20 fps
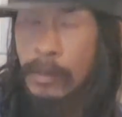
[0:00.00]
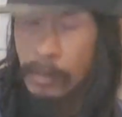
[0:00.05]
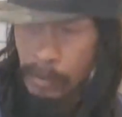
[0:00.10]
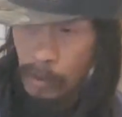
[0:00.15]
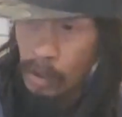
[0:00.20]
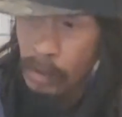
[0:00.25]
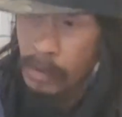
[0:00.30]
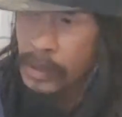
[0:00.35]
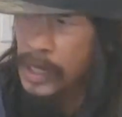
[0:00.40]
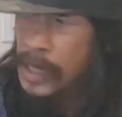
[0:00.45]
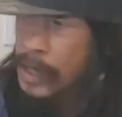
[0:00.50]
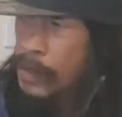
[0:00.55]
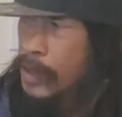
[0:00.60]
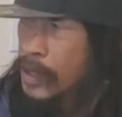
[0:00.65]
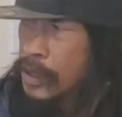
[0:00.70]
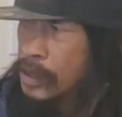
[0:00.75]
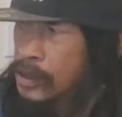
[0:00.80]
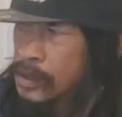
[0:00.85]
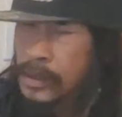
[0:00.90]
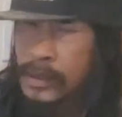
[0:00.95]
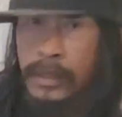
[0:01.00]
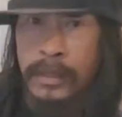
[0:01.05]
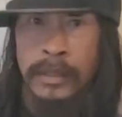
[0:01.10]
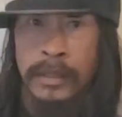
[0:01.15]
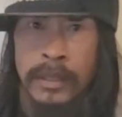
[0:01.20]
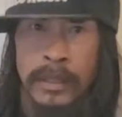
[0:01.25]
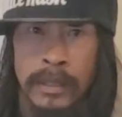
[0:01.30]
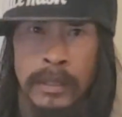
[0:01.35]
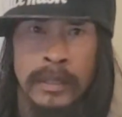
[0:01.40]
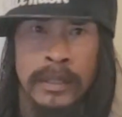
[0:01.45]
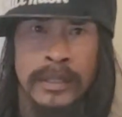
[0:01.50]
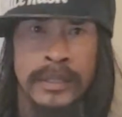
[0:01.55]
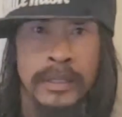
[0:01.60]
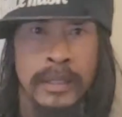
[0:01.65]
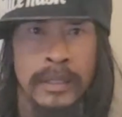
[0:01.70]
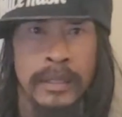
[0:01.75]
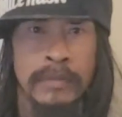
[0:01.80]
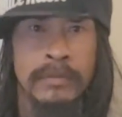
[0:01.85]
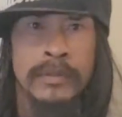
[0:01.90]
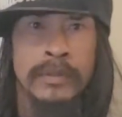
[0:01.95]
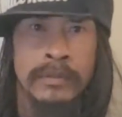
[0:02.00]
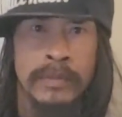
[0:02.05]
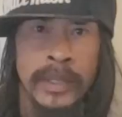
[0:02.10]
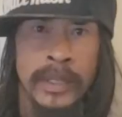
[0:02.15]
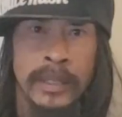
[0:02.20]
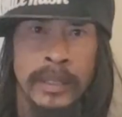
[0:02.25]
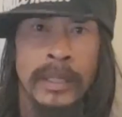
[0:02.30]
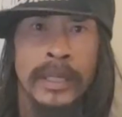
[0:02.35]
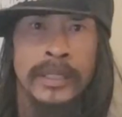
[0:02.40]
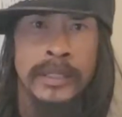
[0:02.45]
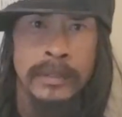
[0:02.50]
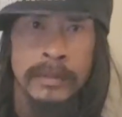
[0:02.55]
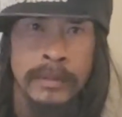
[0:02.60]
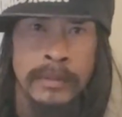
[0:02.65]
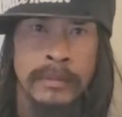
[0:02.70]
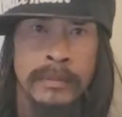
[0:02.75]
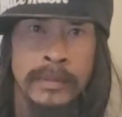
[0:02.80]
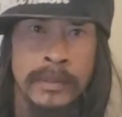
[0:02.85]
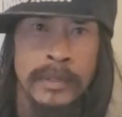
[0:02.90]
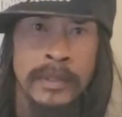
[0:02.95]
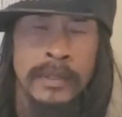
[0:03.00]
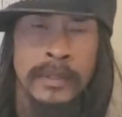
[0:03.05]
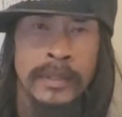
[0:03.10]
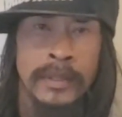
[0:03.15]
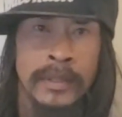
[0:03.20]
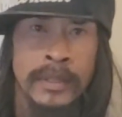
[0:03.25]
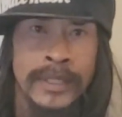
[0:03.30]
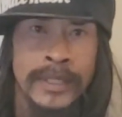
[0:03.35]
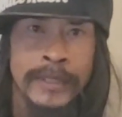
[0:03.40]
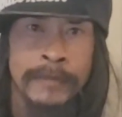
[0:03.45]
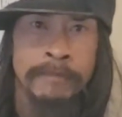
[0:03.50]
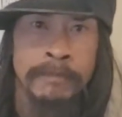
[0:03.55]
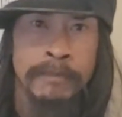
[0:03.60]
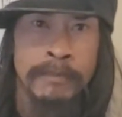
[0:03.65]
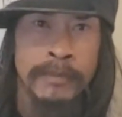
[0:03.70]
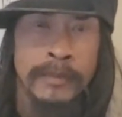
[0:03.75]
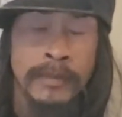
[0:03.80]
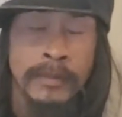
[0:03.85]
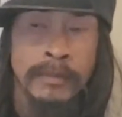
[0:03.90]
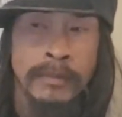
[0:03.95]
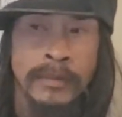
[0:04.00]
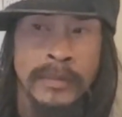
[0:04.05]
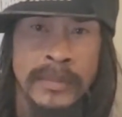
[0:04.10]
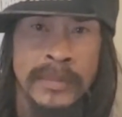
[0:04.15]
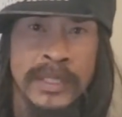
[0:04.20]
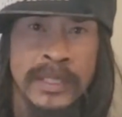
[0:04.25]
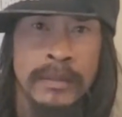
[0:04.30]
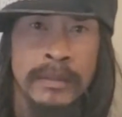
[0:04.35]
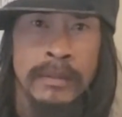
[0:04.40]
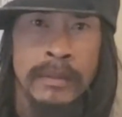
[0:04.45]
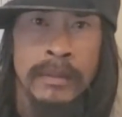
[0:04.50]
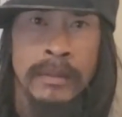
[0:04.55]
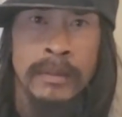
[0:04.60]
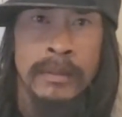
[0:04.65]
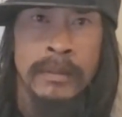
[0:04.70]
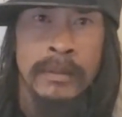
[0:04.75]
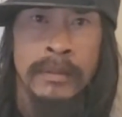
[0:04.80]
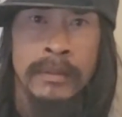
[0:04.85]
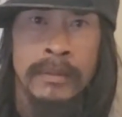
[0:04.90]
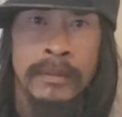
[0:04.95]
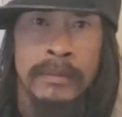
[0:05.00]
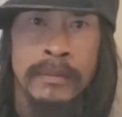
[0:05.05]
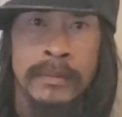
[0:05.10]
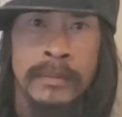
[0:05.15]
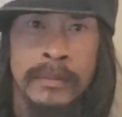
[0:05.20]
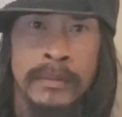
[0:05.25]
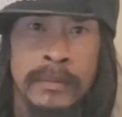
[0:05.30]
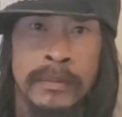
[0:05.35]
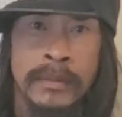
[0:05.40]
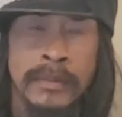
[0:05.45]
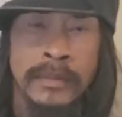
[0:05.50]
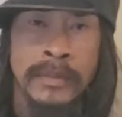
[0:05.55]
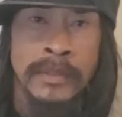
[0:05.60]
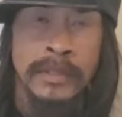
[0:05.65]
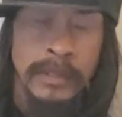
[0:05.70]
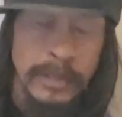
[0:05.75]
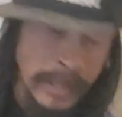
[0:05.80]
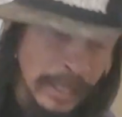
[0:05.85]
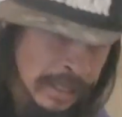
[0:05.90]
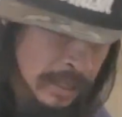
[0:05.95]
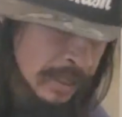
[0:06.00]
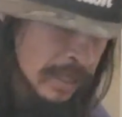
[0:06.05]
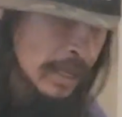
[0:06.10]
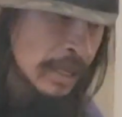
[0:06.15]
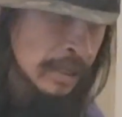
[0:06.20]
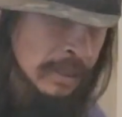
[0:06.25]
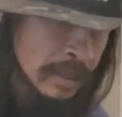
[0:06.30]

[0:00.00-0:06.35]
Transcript: Oh yeah, Mike he's a good roommate. Because I met you guys a while back when you guys were like living in tents on Sunset